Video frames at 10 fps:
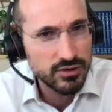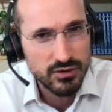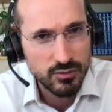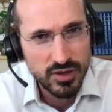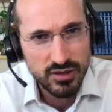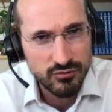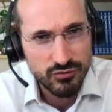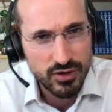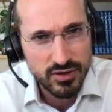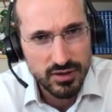It doesn't mean that
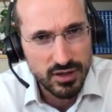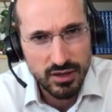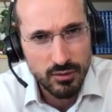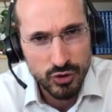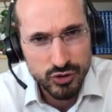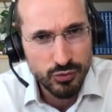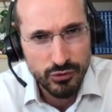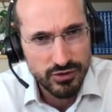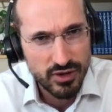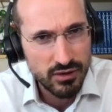France is getting much
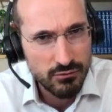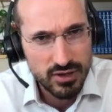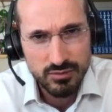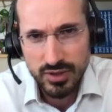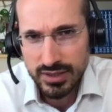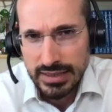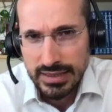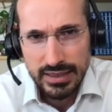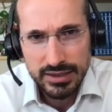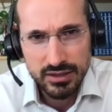poorer than the rest, but
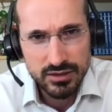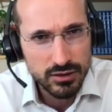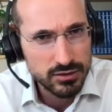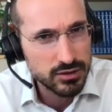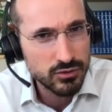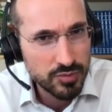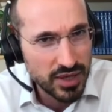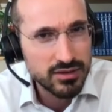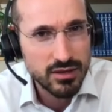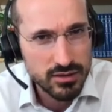it is not on a good
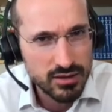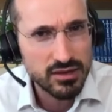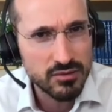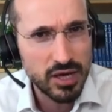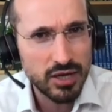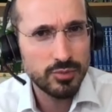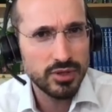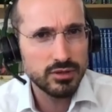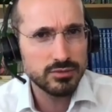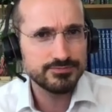path. That's my
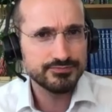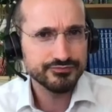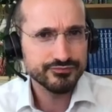opinion.